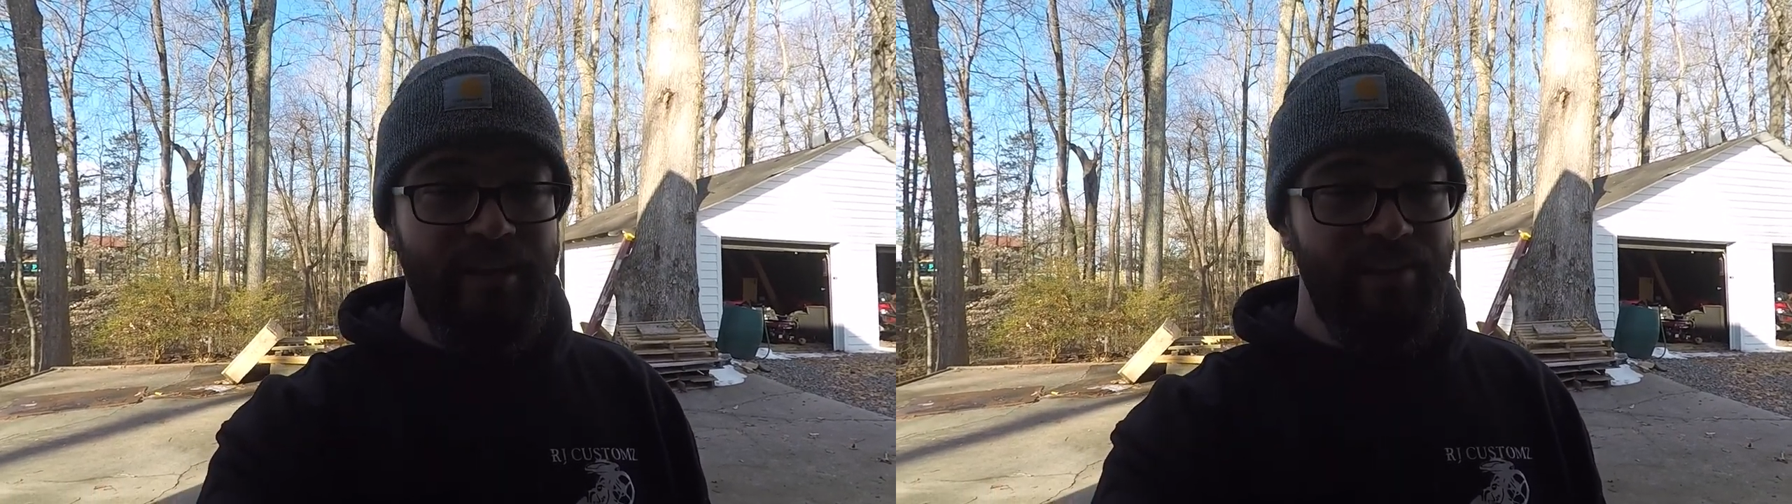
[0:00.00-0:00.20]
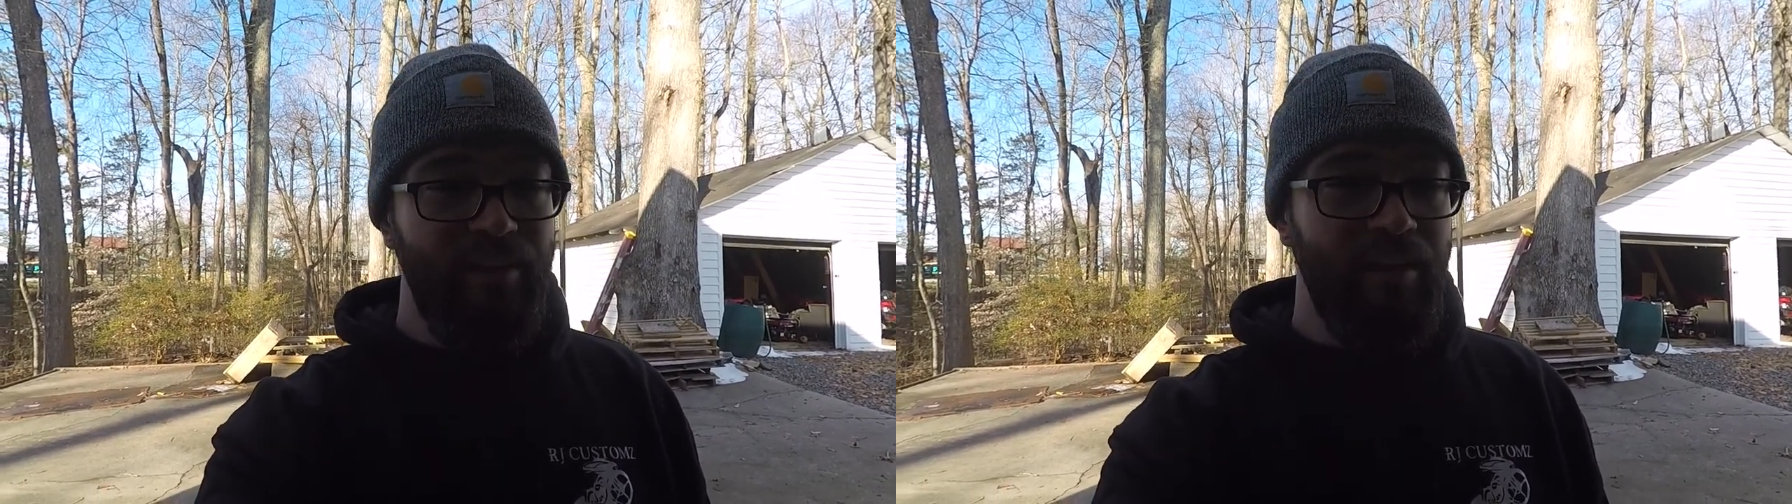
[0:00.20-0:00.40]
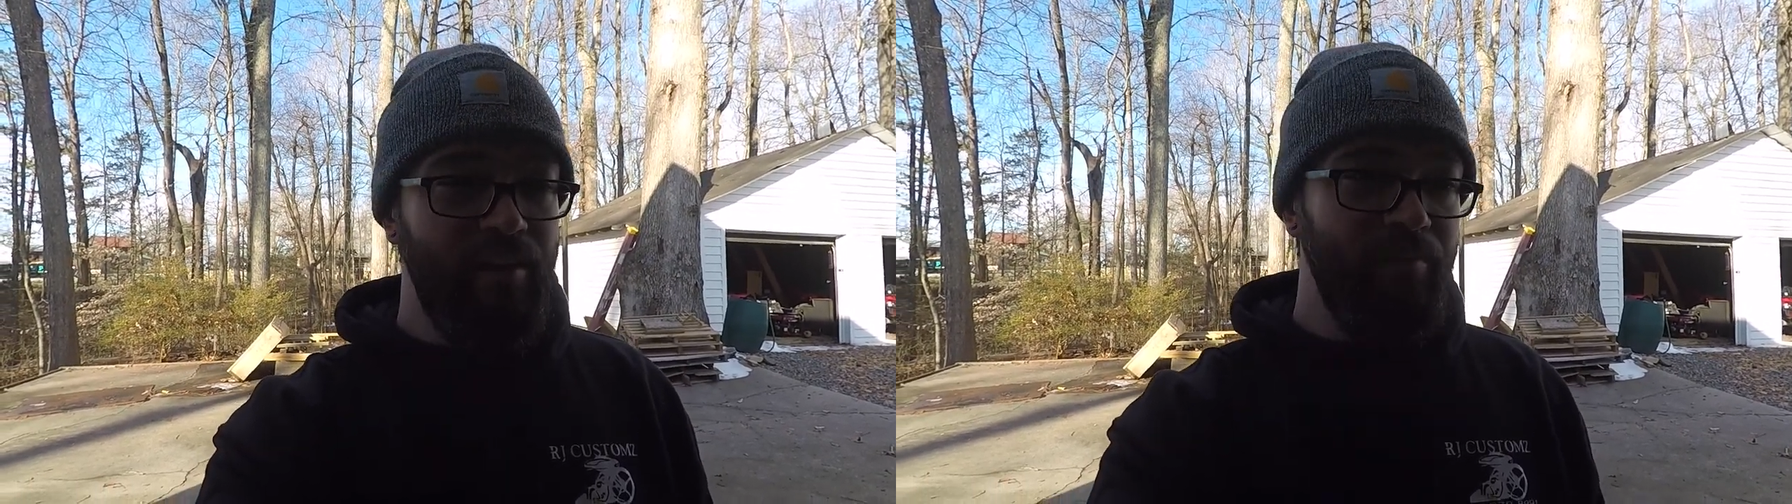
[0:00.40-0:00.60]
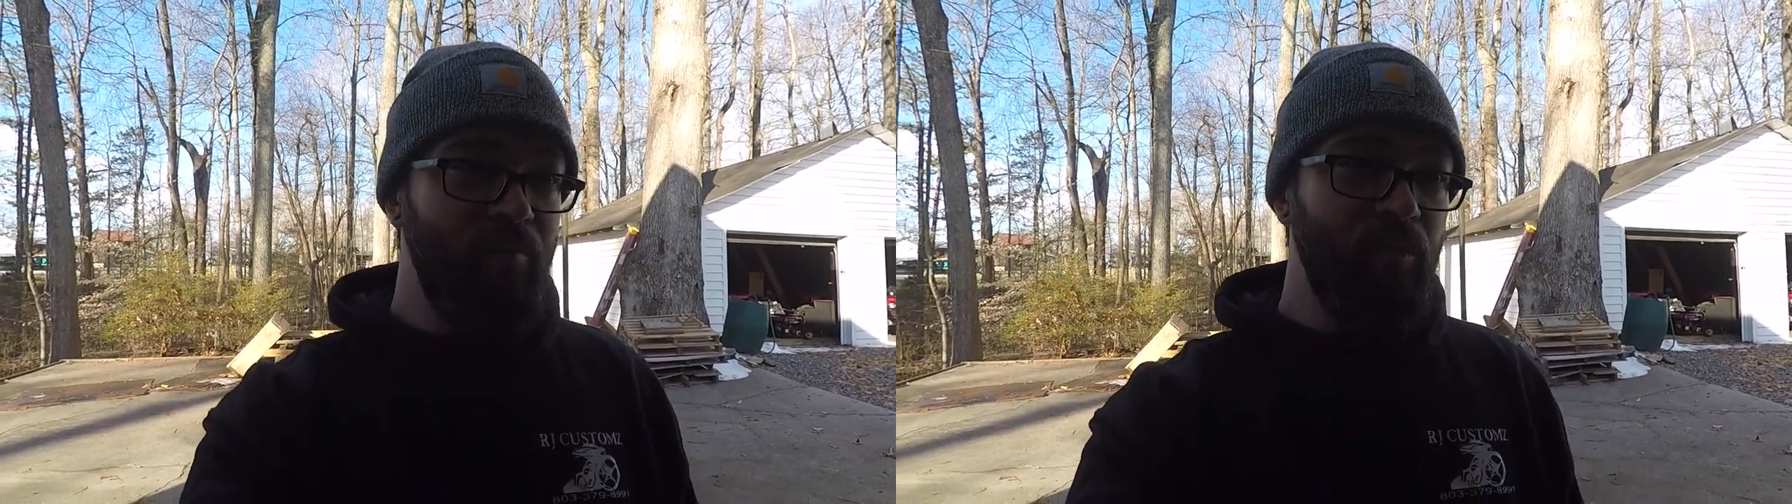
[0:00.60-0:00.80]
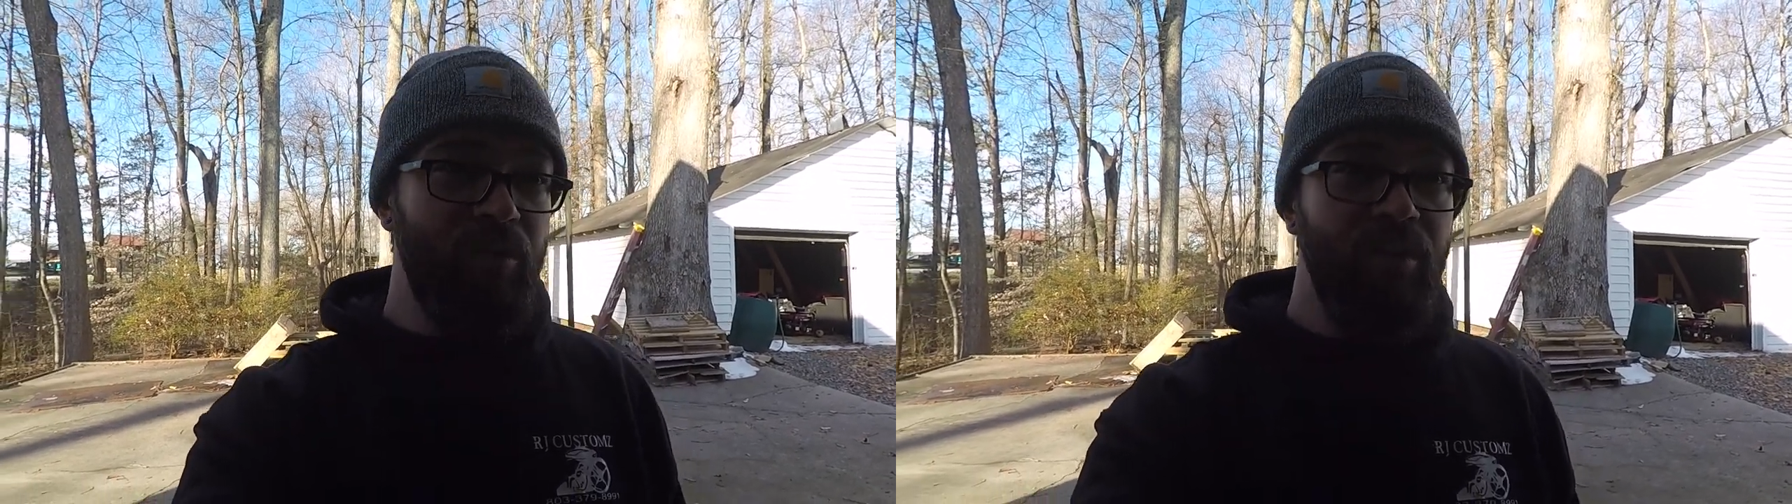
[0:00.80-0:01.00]
Uh,
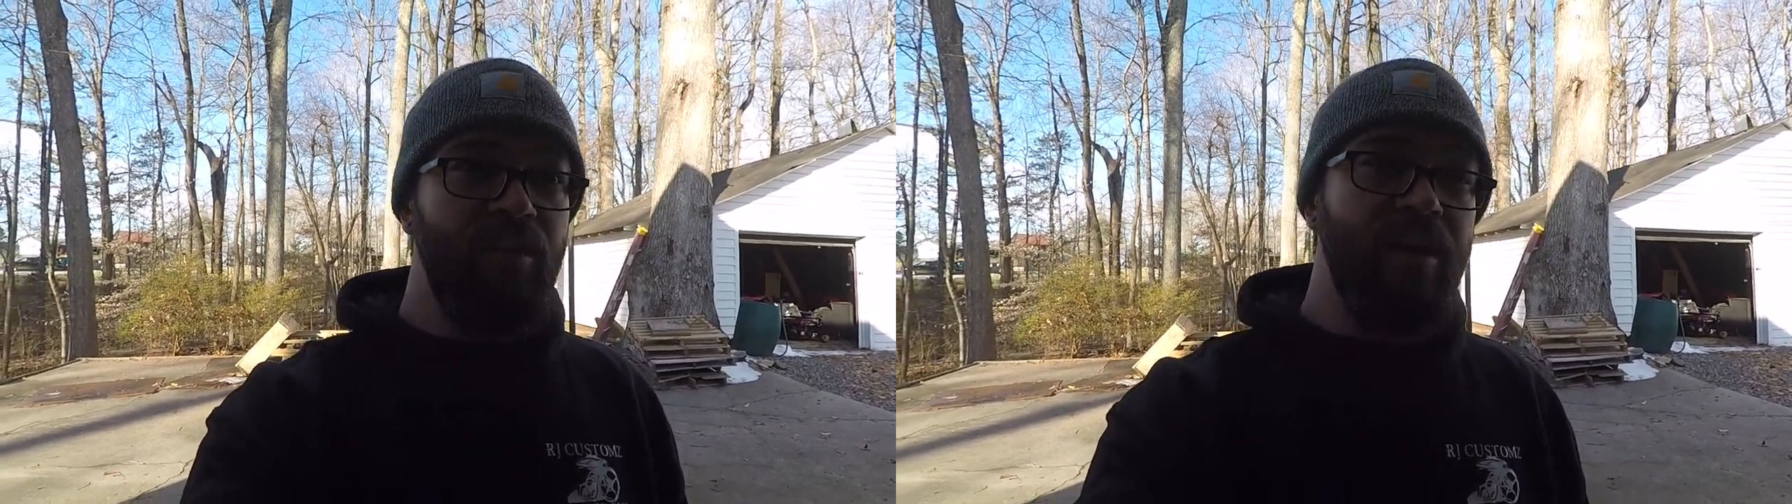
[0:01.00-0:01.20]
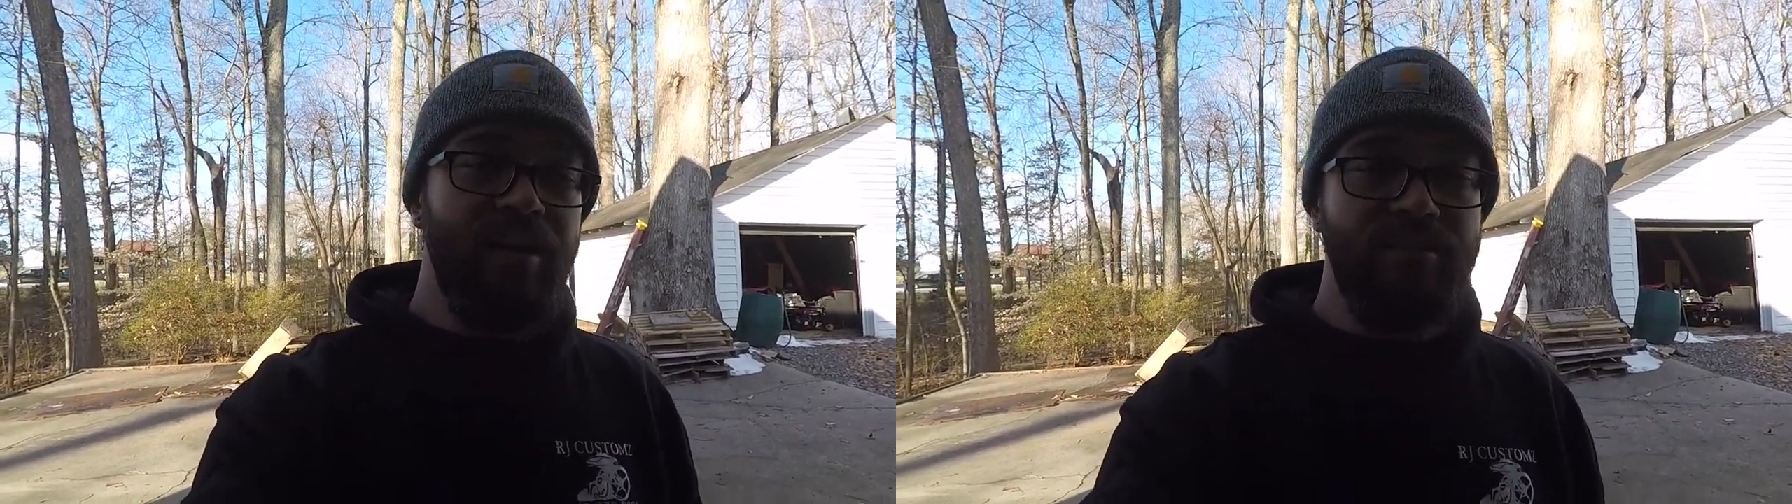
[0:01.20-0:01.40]
North Carolina got